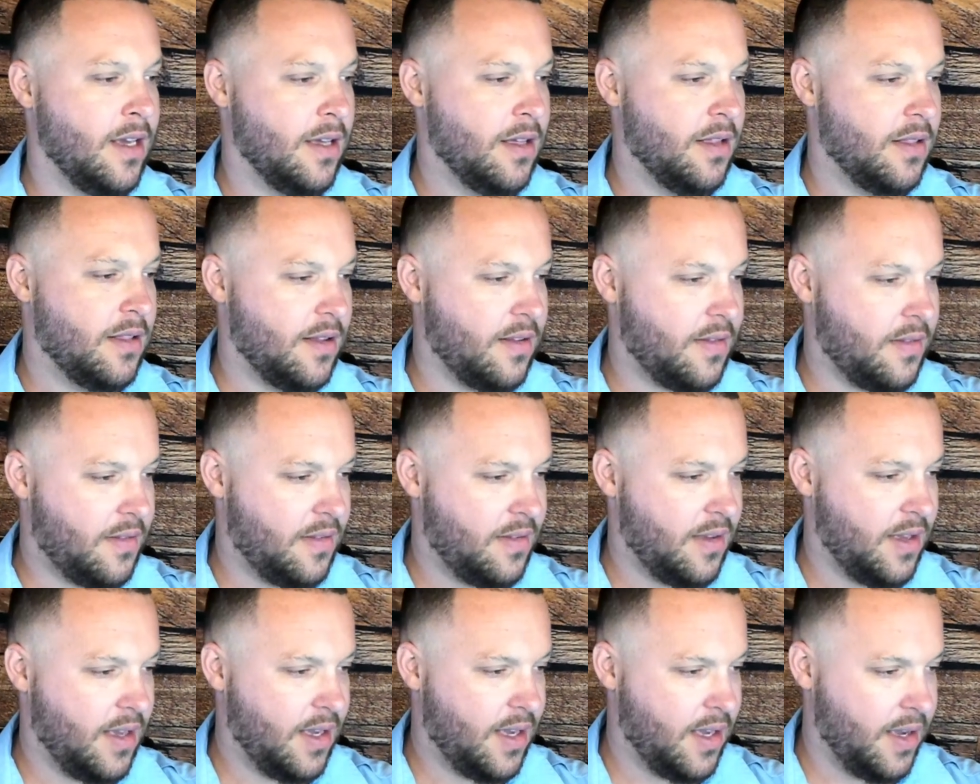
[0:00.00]
Let's
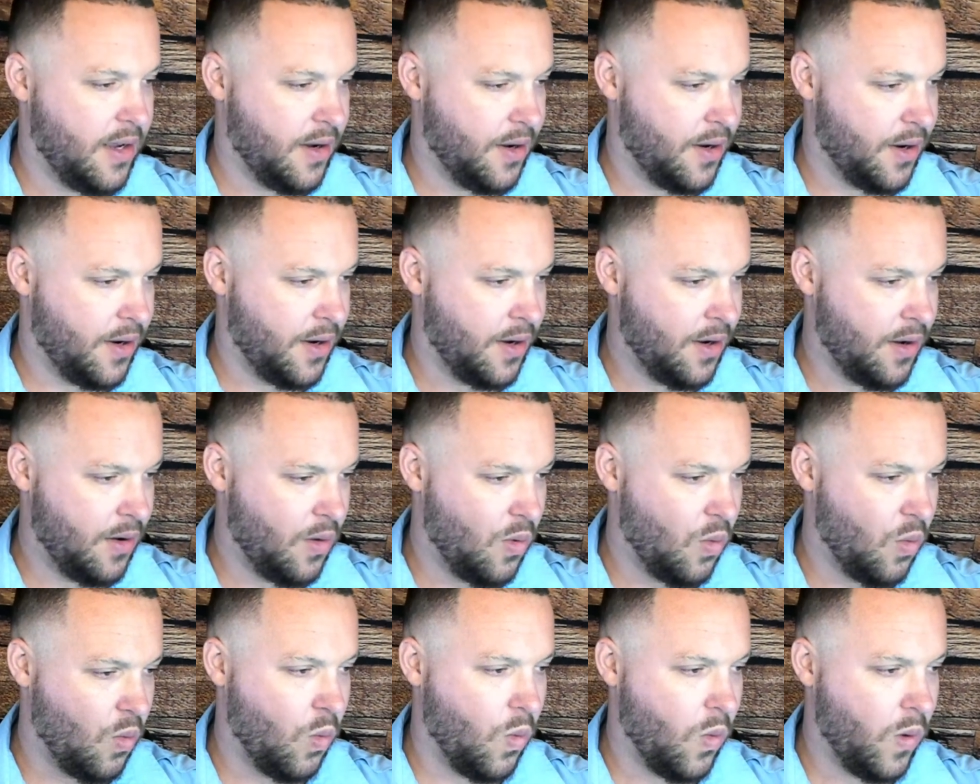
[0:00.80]
see here.
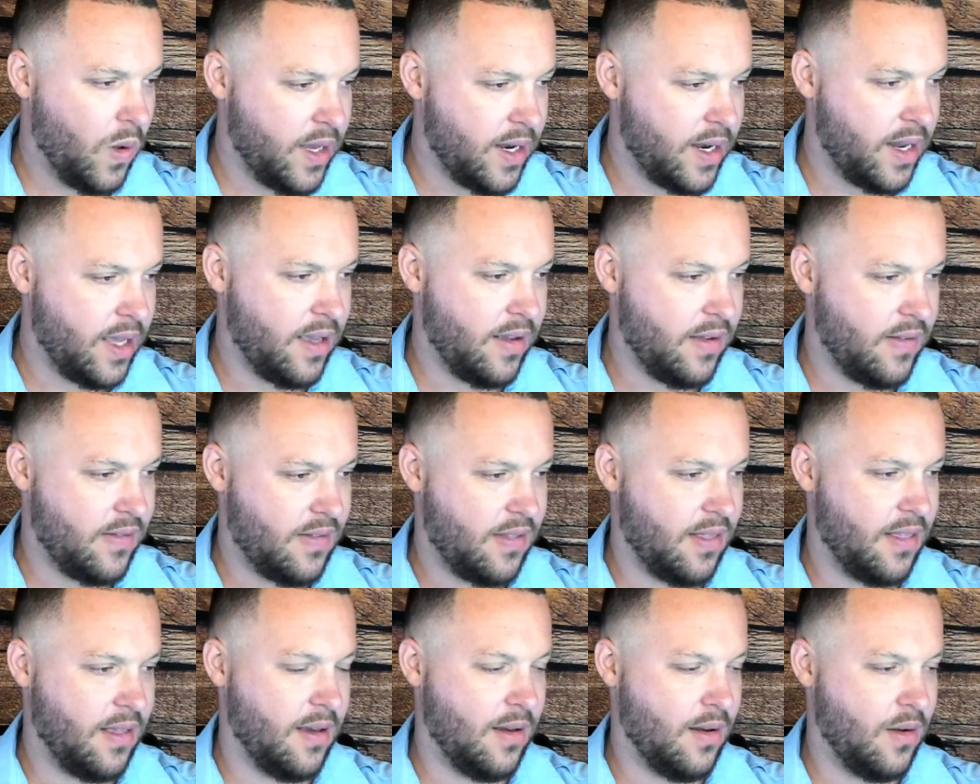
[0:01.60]
What is
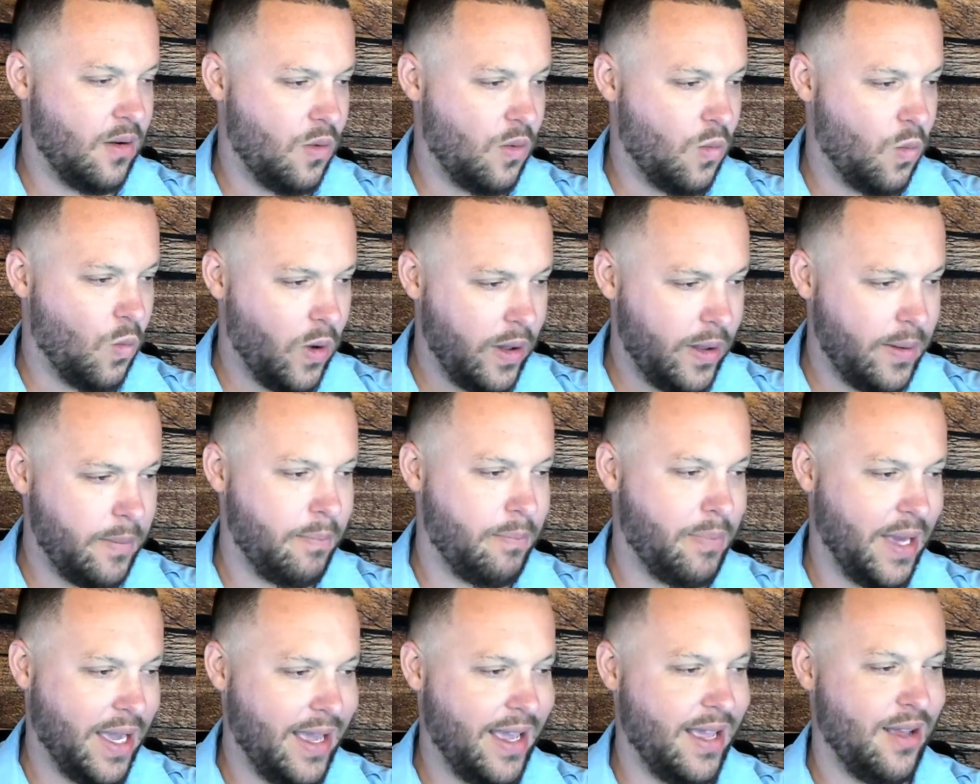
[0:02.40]
the what
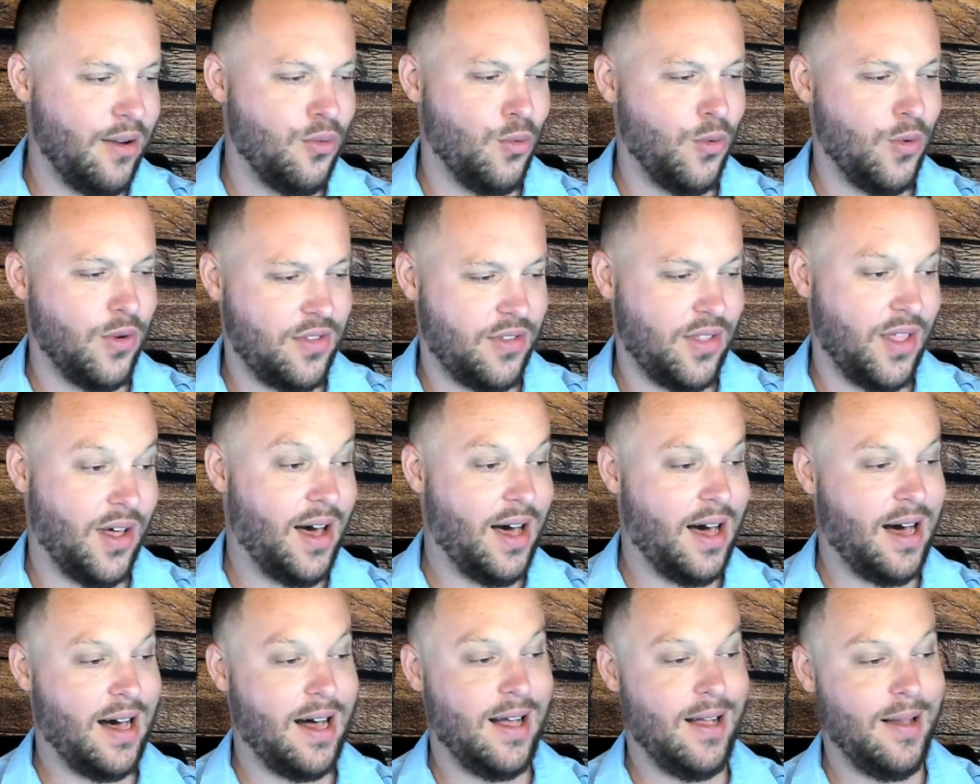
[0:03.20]
bait was the
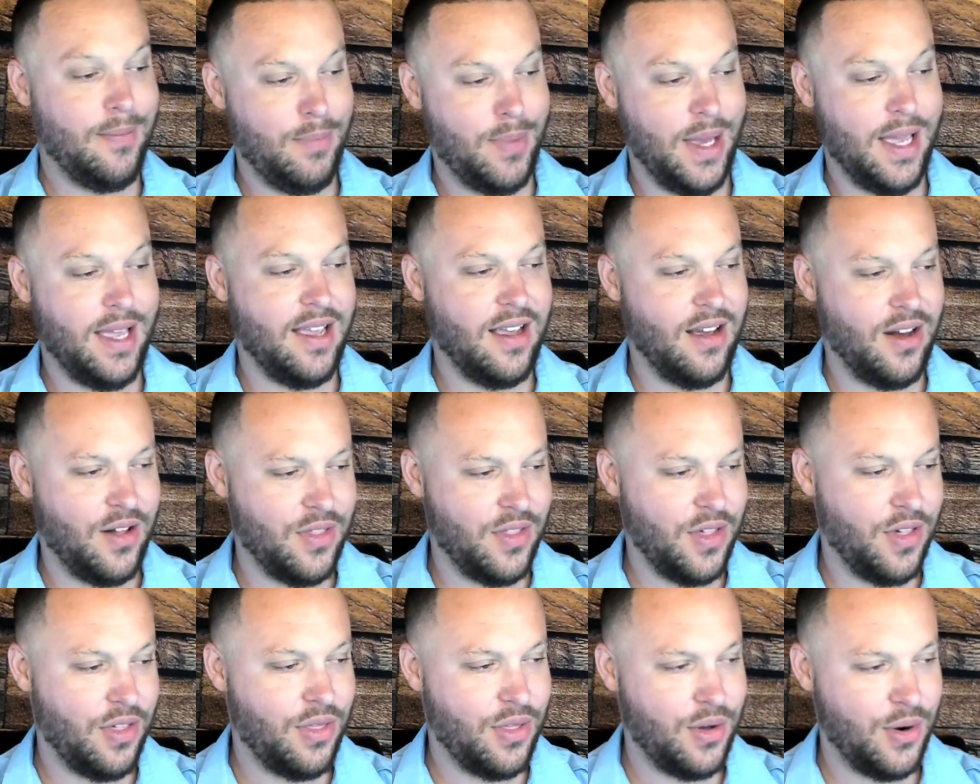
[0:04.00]
hot bait on
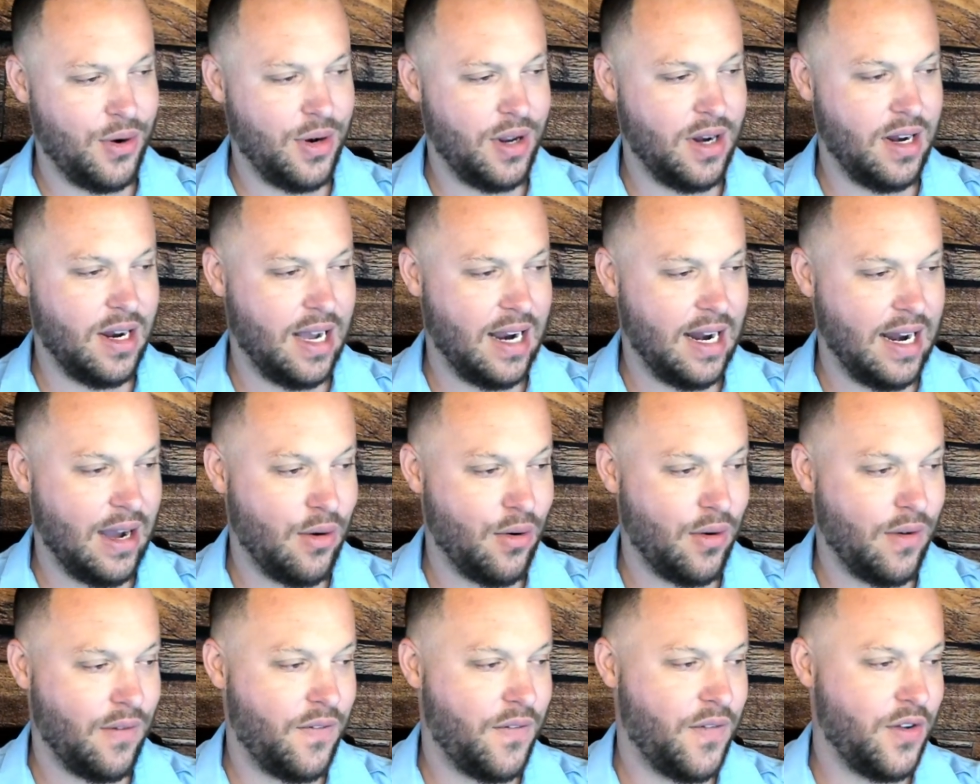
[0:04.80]
the 39
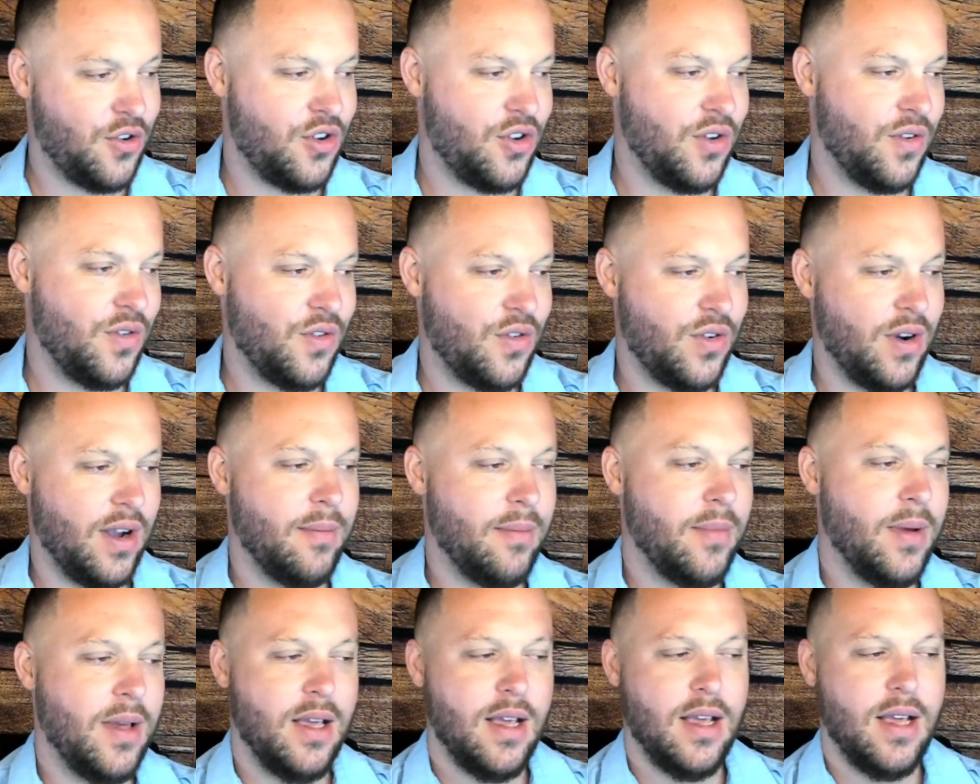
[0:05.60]
hour fishing trip?